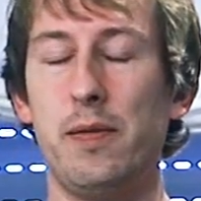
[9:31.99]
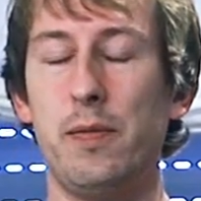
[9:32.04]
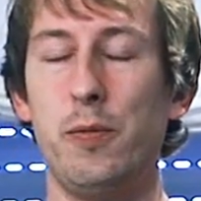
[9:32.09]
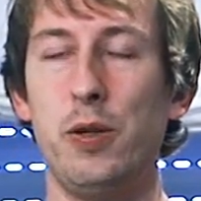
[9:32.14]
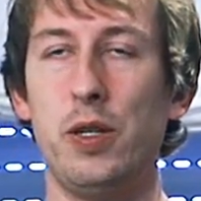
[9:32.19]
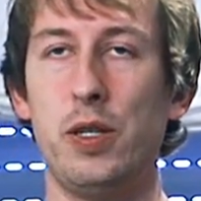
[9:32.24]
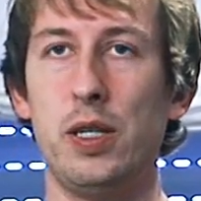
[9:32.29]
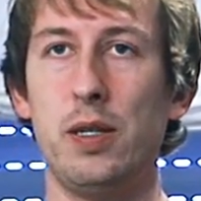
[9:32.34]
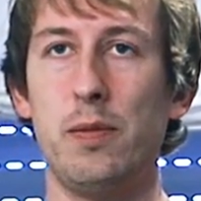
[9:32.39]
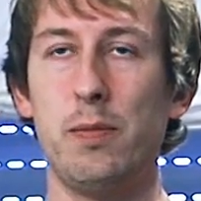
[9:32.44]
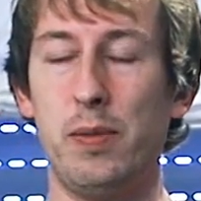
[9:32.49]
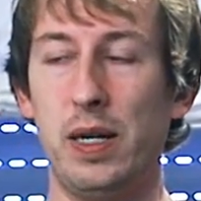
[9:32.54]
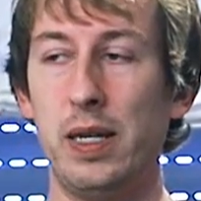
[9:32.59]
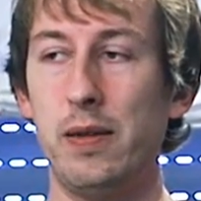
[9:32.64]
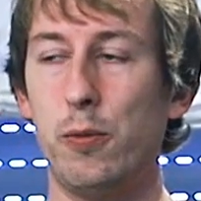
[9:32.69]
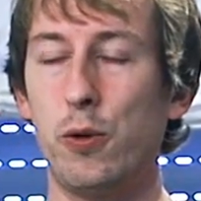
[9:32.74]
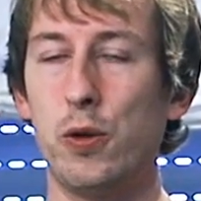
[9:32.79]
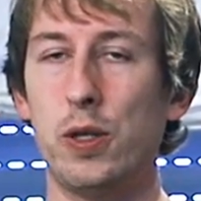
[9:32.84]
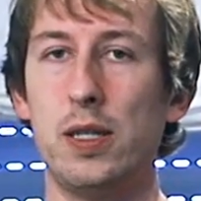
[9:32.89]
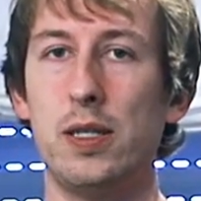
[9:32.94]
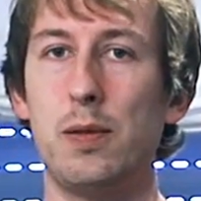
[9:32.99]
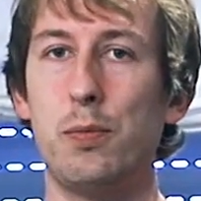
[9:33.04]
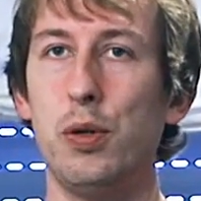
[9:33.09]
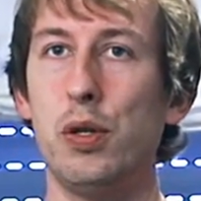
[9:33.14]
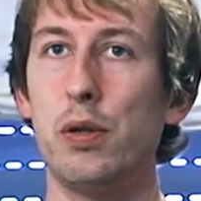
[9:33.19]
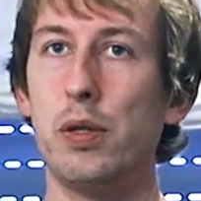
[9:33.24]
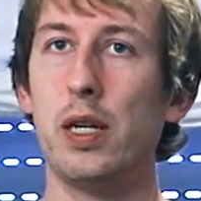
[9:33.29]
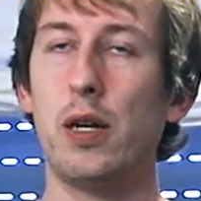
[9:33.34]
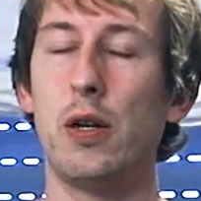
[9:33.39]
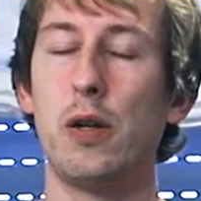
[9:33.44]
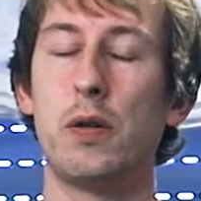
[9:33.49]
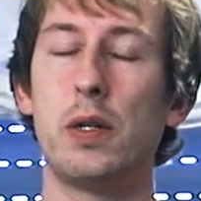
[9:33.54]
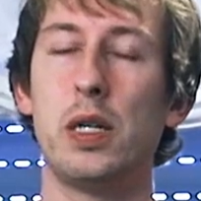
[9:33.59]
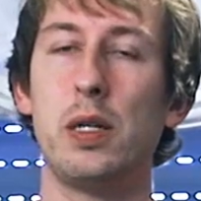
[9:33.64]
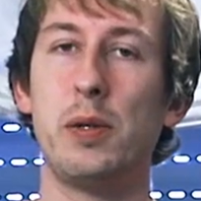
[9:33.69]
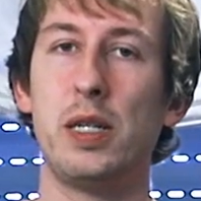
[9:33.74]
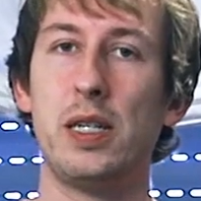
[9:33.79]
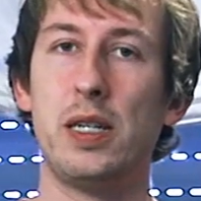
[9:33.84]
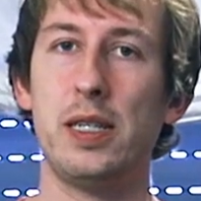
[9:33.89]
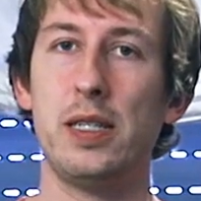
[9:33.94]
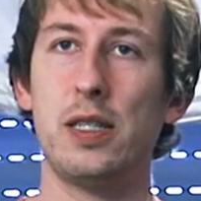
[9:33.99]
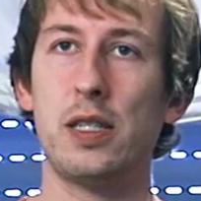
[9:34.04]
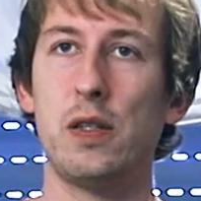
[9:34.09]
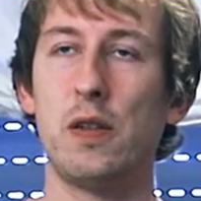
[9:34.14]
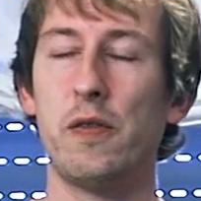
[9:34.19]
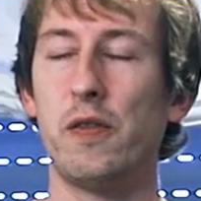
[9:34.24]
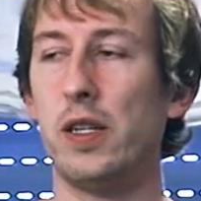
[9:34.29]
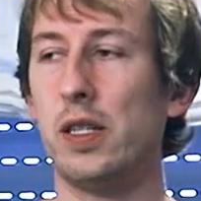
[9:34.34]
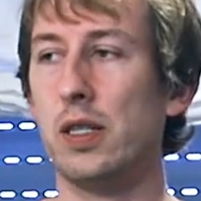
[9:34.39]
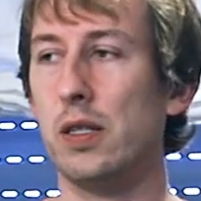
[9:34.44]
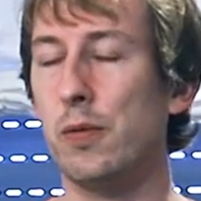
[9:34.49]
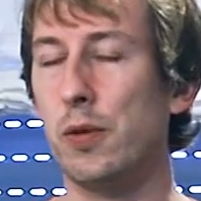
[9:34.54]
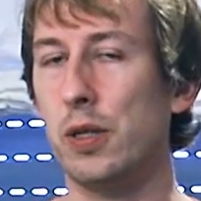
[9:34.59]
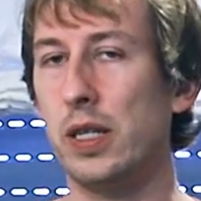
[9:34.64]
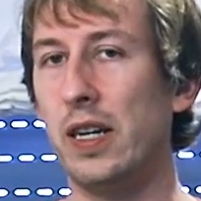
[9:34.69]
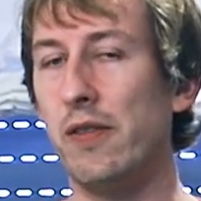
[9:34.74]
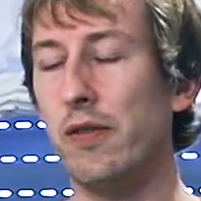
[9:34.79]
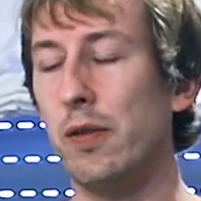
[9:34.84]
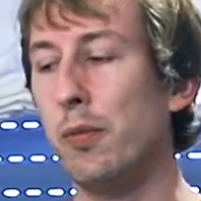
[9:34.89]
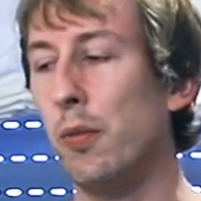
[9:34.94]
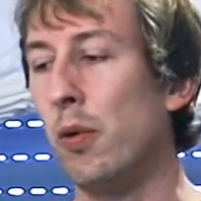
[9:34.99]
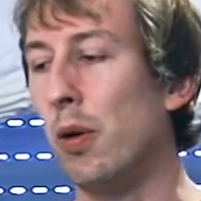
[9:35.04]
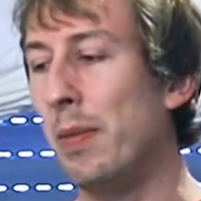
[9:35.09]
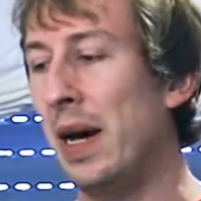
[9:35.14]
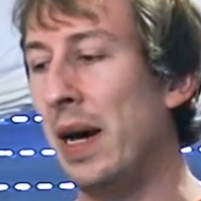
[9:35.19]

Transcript: which my water is poor in chloride but high in sulfate, so I want to have it more